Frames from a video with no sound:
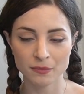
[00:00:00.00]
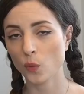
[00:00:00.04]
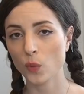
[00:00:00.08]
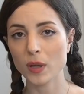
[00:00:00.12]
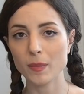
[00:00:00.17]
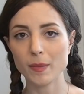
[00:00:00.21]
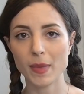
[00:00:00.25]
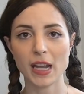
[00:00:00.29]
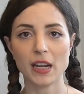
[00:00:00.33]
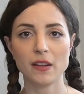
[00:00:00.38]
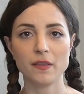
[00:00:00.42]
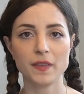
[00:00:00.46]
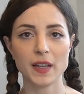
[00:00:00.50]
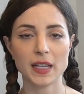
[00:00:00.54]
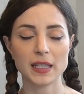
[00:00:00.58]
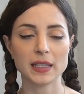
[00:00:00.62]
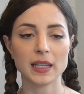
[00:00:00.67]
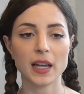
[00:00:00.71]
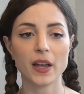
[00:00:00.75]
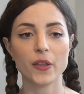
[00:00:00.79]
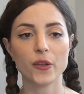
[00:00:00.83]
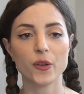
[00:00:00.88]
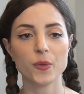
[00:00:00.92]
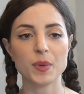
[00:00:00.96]
We
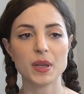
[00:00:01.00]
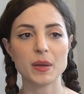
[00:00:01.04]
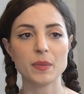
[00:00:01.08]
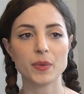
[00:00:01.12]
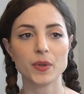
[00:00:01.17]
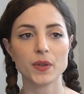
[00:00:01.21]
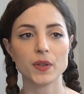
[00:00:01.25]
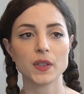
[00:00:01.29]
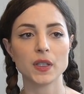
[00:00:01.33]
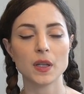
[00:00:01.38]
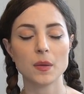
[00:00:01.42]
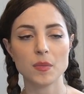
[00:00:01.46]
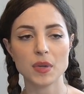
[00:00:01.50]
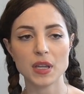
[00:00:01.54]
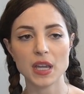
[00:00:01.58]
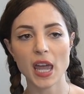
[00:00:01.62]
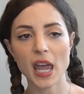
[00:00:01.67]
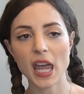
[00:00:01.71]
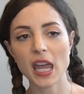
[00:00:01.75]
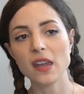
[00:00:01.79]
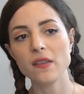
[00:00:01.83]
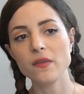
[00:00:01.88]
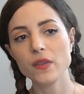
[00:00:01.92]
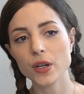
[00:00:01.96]
manifest other people's
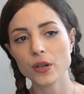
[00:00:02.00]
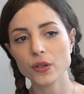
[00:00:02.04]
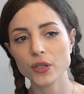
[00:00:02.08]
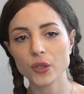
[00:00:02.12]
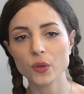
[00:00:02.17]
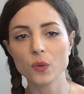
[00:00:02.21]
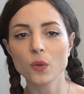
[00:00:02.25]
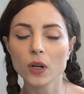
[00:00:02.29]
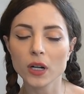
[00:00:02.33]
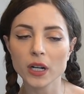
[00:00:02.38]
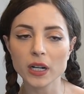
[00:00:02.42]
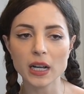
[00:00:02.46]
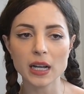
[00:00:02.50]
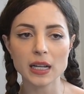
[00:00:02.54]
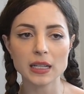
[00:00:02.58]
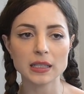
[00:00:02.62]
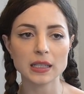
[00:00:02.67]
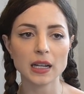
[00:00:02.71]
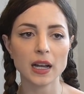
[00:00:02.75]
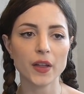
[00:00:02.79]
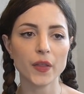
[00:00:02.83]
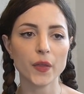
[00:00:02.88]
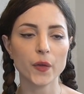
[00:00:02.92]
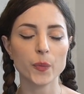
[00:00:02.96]
behavior toward us,
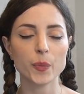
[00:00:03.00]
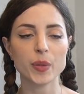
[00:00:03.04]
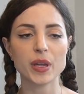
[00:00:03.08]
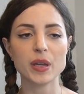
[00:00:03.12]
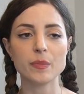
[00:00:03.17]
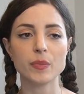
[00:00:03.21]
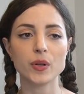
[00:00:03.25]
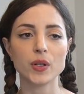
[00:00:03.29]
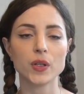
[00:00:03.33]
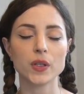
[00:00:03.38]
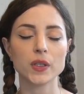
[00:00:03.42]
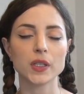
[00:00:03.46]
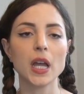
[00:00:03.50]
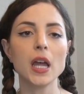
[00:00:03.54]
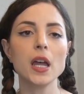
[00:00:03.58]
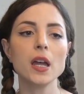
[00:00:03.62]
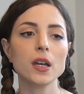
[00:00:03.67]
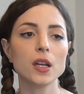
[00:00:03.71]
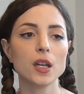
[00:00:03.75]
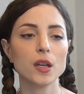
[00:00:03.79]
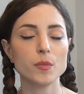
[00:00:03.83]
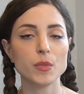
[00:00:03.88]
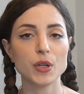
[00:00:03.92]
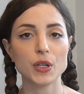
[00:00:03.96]
other people's
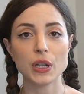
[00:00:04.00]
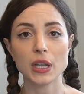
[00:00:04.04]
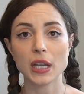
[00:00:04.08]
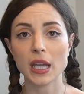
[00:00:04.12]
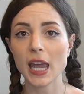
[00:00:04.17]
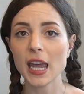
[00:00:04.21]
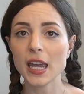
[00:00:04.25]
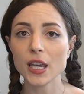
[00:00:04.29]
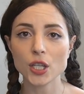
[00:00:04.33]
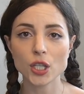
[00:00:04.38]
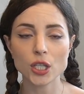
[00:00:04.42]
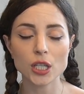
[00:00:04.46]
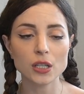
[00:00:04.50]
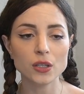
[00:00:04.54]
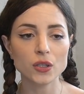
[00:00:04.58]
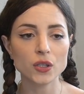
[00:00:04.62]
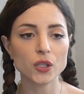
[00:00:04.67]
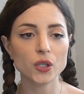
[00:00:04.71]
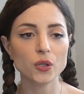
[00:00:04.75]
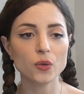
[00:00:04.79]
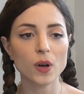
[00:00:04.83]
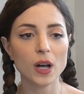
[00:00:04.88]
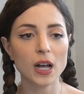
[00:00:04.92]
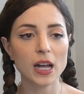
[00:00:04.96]
communication
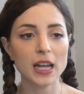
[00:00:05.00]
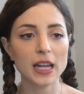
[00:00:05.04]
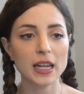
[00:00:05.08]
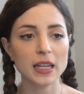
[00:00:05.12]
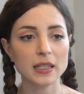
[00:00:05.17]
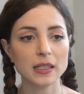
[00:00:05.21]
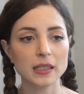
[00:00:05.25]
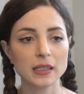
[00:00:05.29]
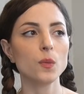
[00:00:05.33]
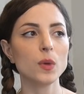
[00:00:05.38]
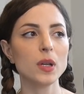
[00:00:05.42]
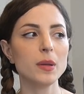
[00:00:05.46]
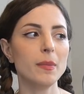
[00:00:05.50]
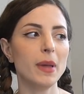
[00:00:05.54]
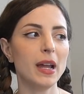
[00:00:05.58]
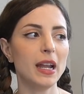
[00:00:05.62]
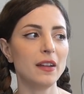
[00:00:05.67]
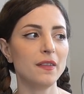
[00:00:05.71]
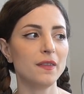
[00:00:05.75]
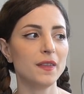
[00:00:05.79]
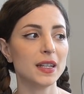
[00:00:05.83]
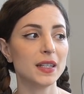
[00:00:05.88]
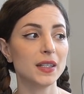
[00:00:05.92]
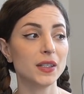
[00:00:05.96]
to us. We
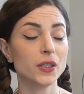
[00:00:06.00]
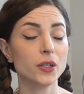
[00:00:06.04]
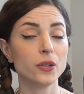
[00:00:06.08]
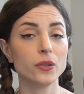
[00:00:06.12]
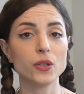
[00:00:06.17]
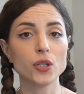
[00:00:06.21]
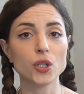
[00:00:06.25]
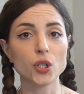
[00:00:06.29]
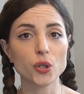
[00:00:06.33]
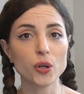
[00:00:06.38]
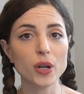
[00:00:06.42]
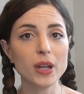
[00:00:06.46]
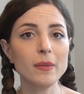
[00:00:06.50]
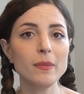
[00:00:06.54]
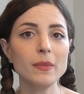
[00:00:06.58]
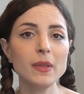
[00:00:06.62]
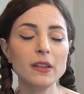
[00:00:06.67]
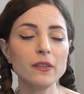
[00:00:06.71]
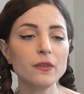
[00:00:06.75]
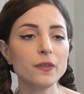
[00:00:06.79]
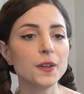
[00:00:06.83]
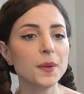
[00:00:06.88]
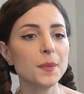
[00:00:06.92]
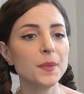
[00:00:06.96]
manifest certain
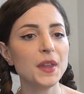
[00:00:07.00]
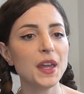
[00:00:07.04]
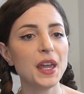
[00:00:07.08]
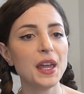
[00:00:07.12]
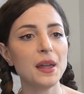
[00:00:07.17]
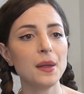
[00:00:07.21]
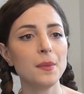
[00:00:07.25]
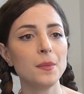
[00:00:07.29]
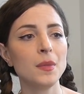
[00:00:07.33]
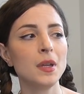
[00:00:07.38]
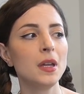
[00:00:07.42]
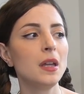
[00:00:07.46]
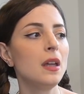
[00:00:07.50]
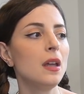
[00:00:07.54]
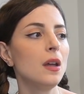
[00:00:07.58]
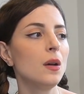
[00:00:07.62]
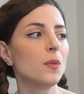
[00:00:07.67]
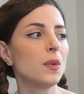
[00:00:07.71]
treatment from them.